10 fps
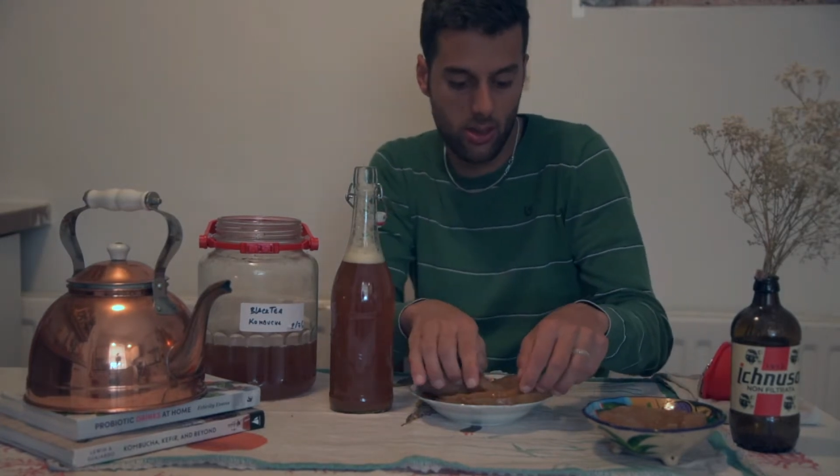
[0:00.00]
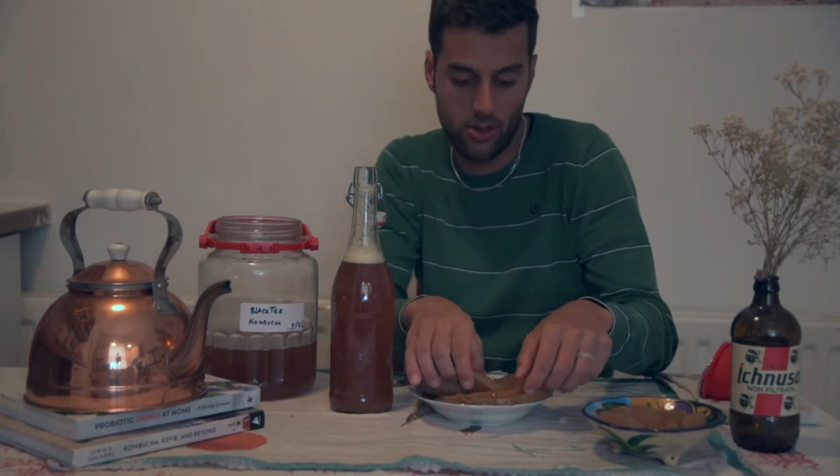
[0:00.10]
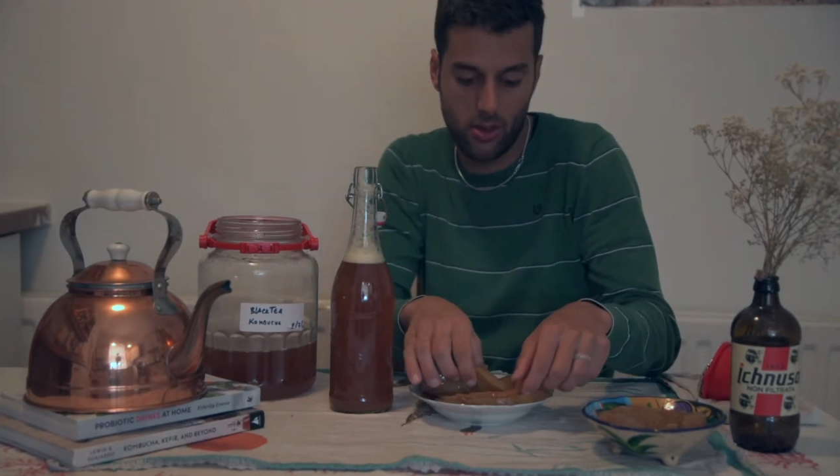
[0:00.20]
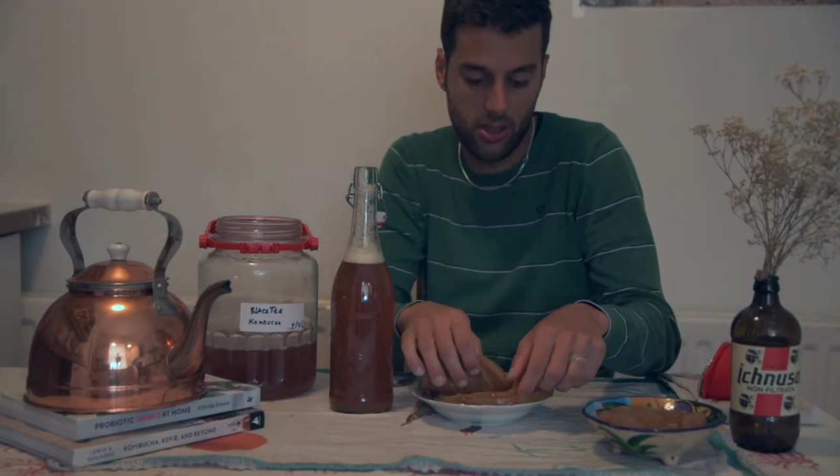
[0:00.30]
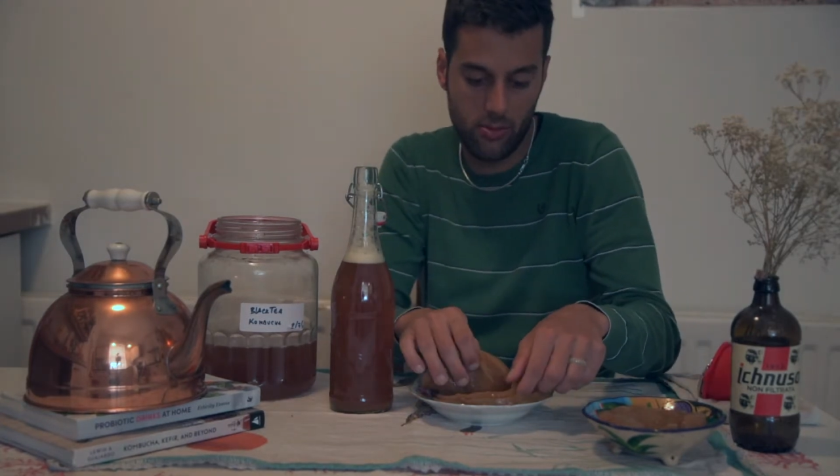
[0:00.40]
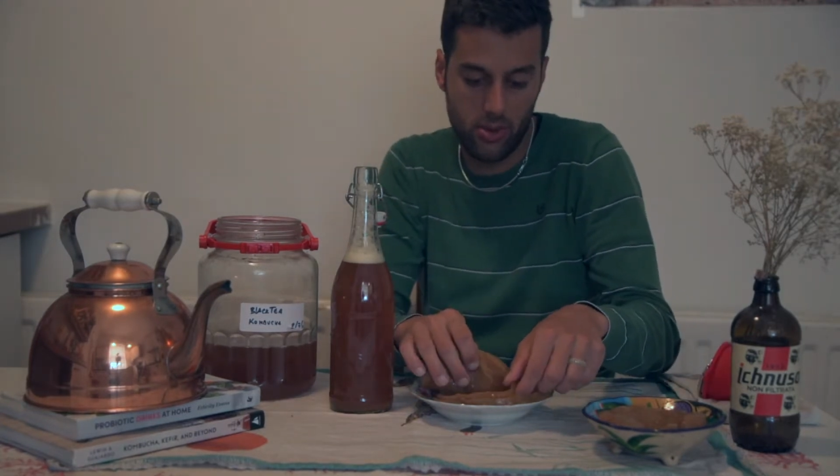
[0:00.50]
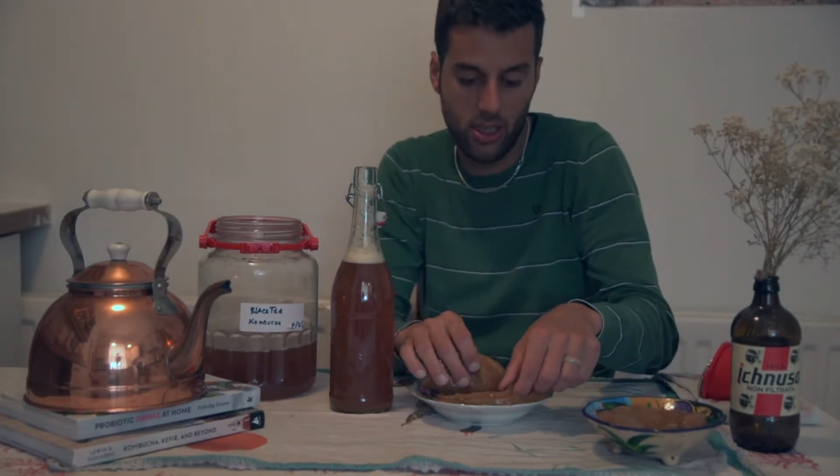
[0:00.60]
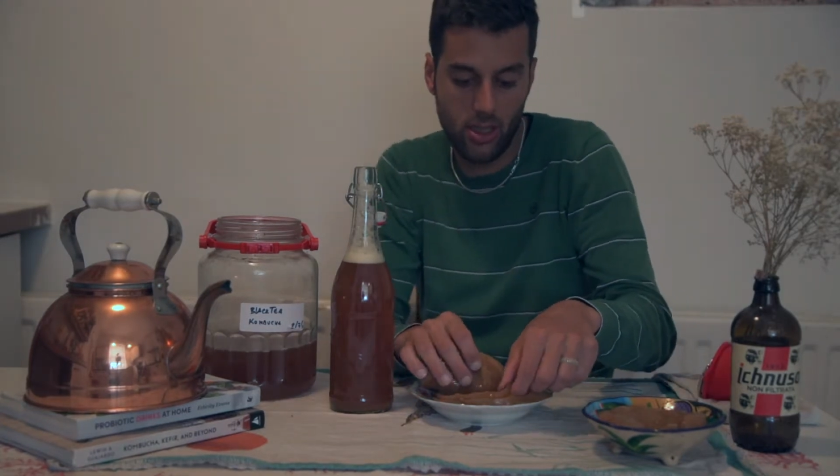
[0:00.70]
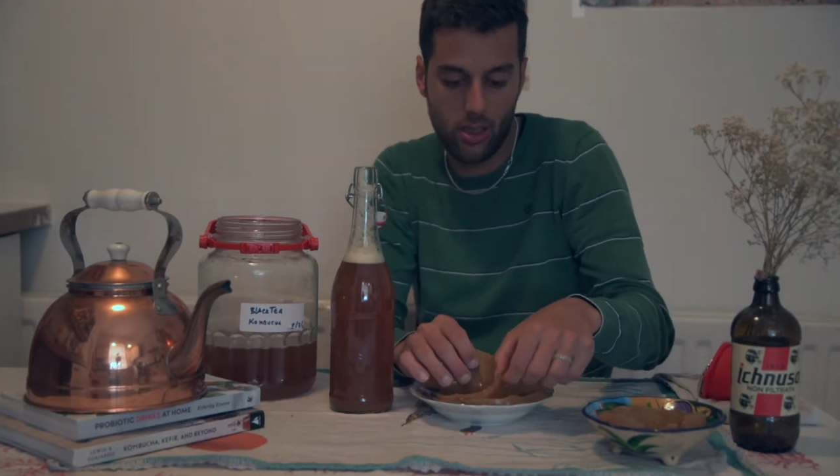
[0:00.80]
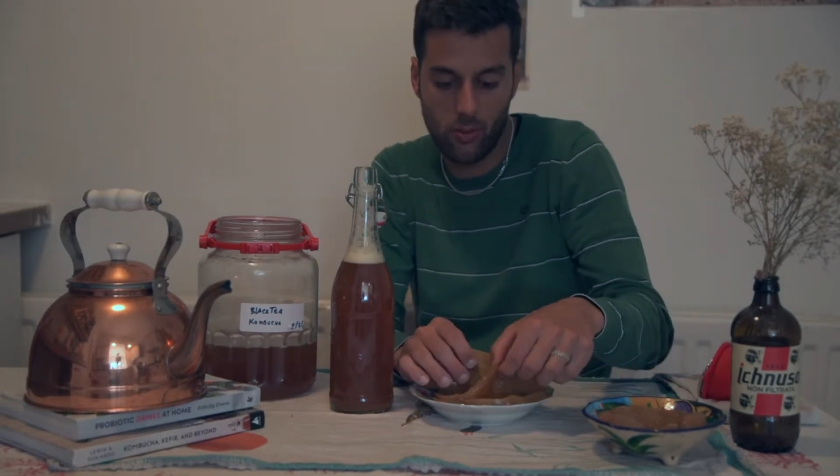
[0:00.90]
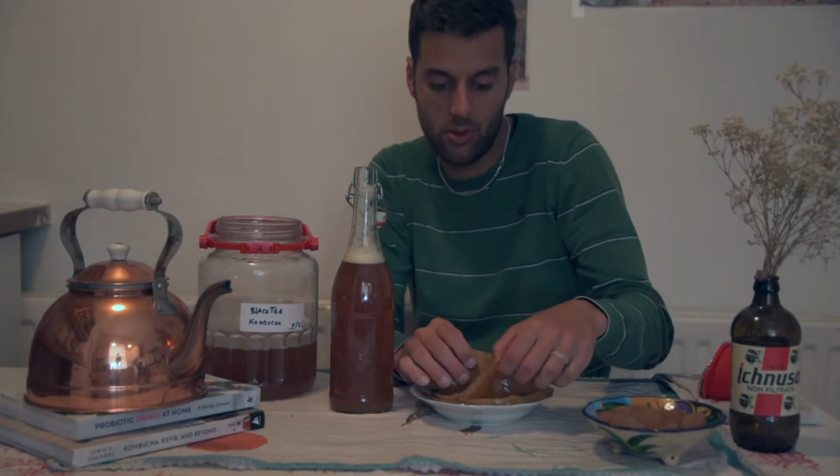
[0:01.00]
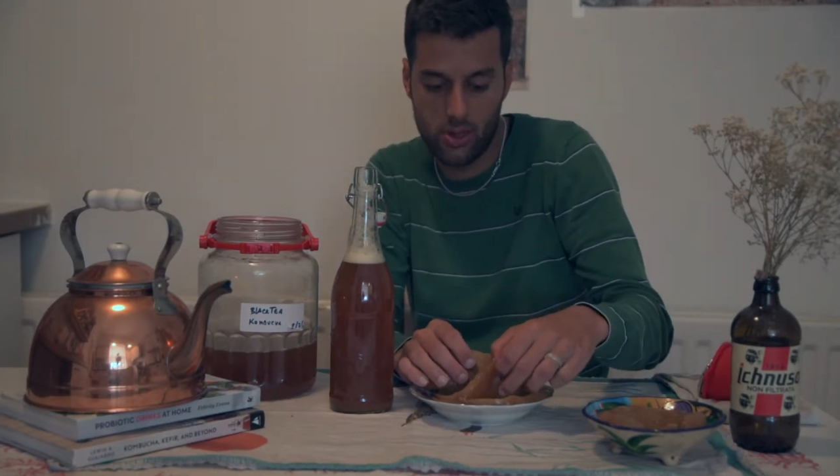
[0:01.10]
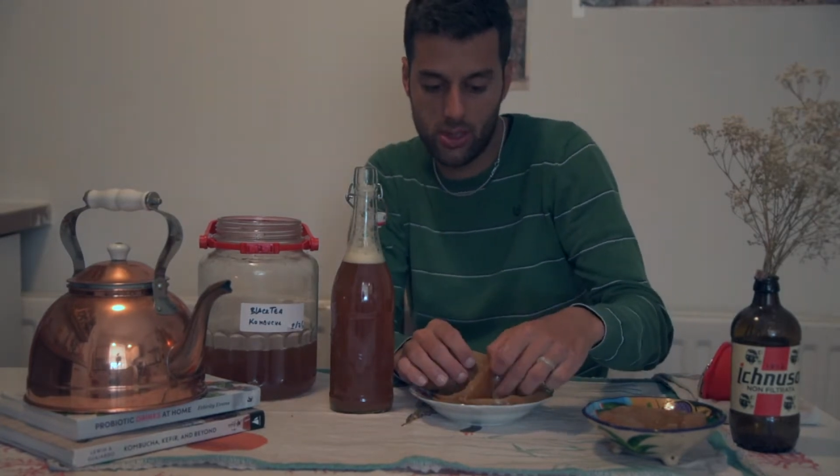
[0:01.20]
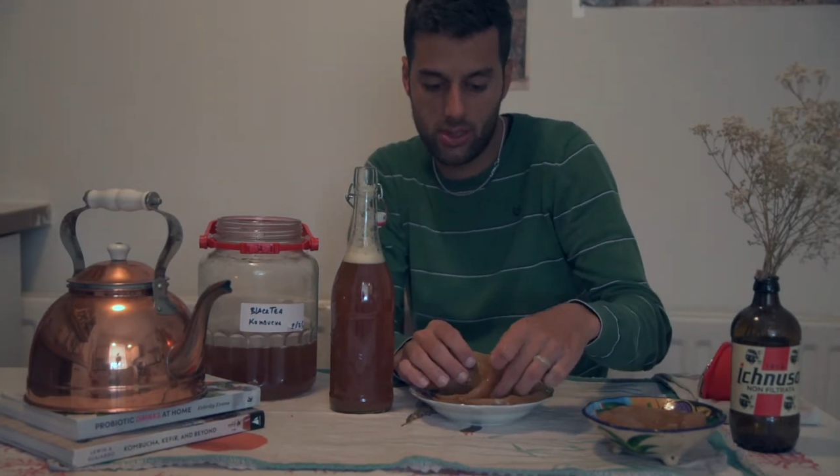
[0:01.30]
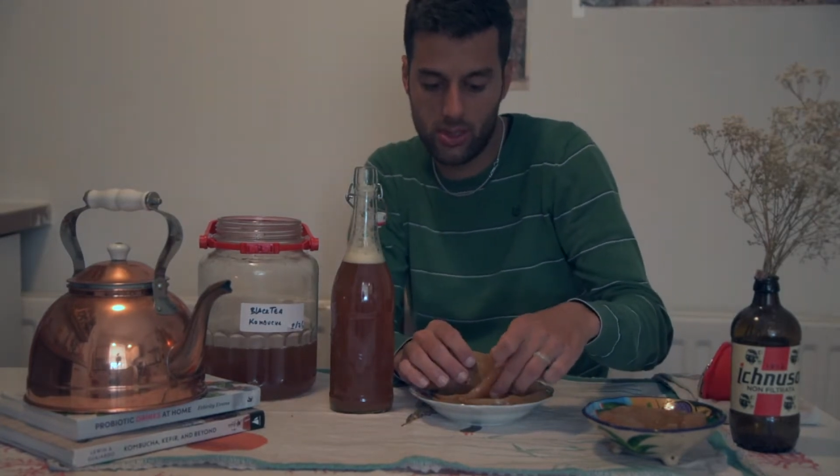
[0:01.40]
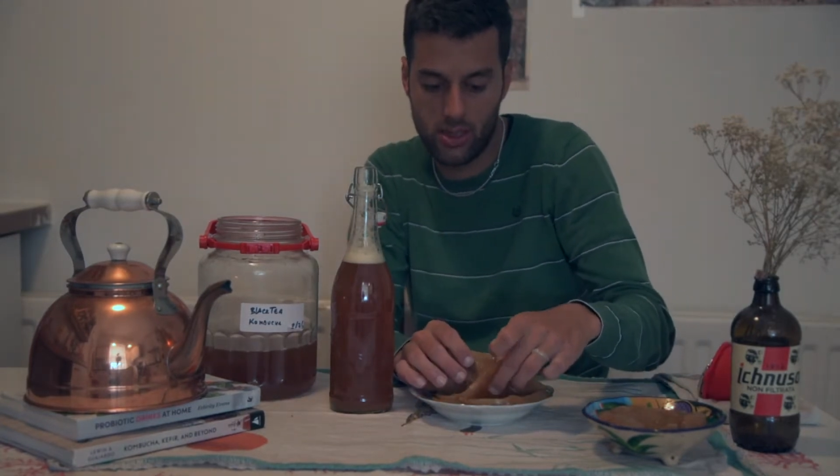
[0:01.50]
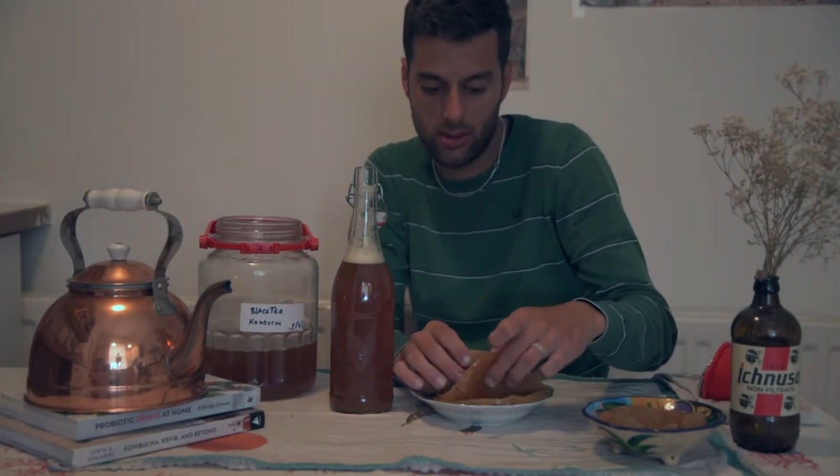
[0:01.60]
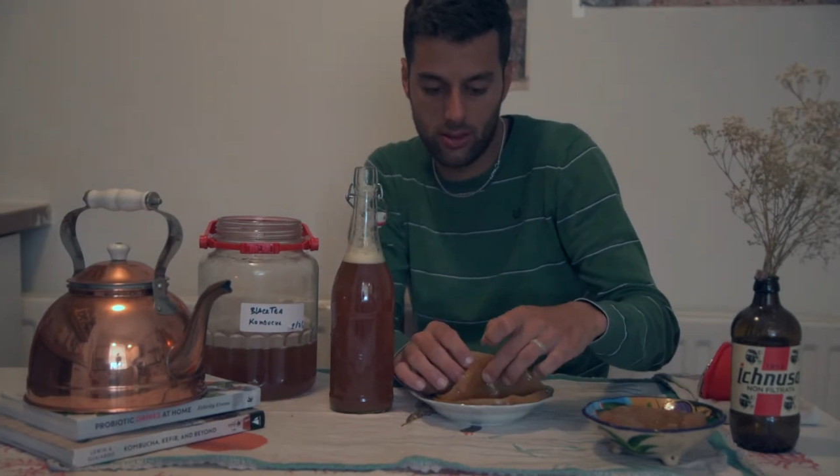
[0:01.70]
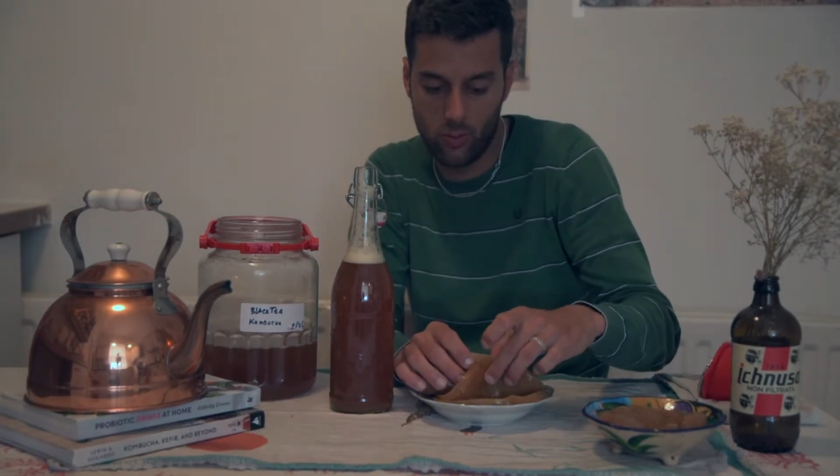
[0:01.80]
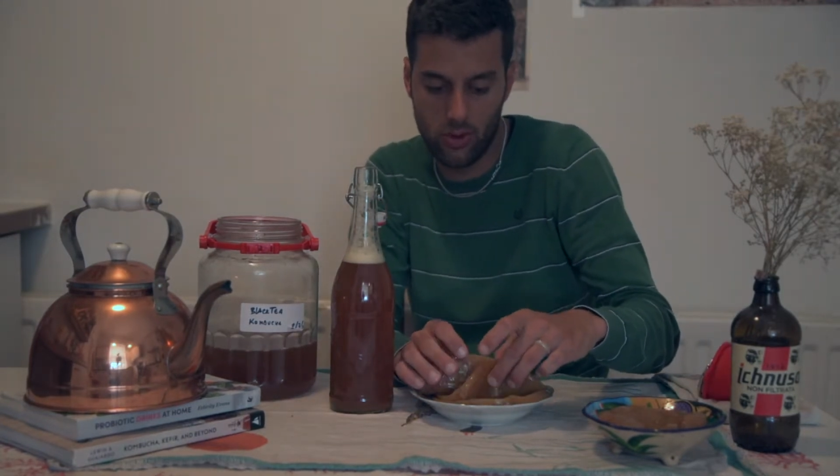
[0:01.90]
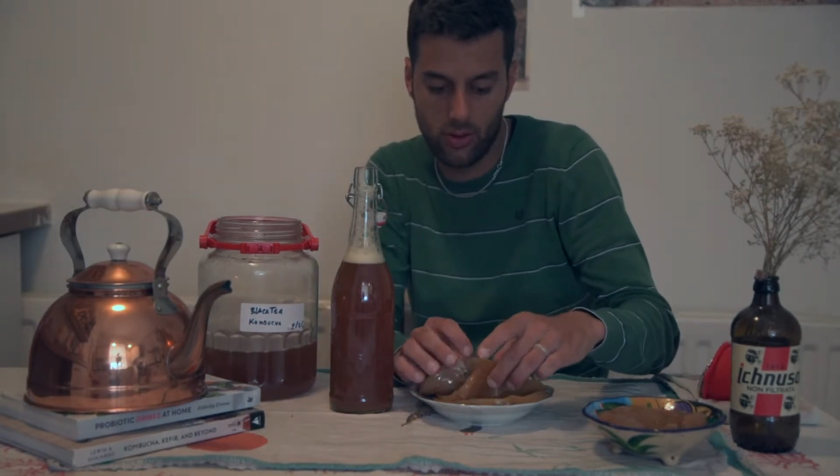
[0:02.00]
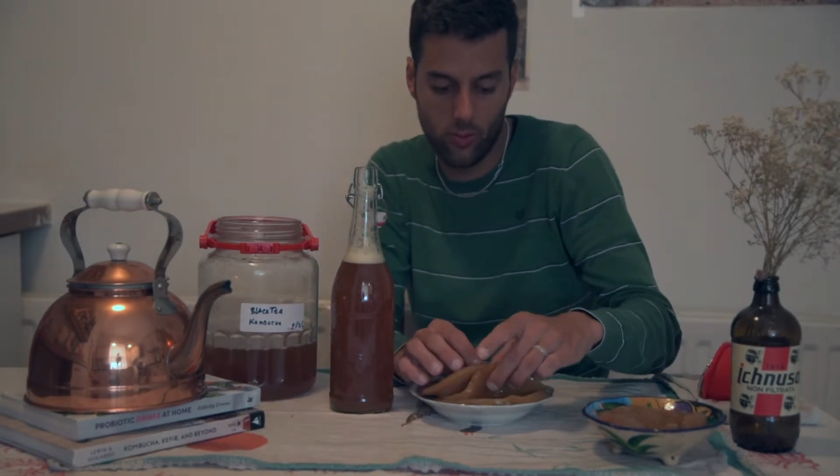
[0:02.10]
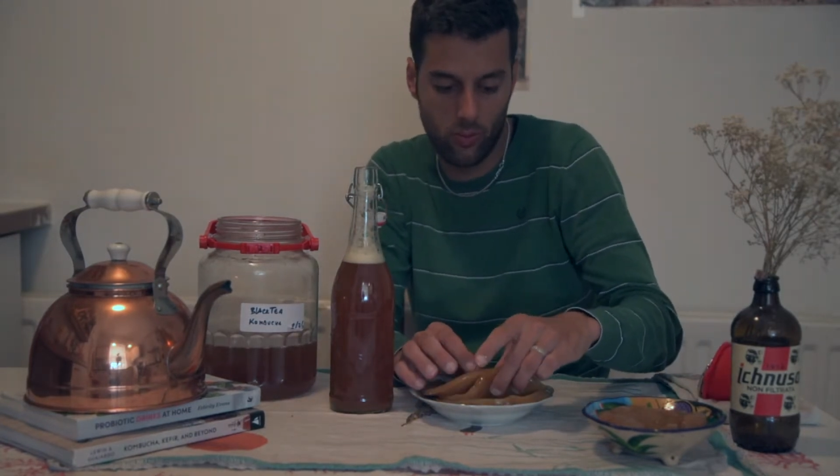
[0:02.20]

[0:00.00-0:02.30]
So at the beginning we just started with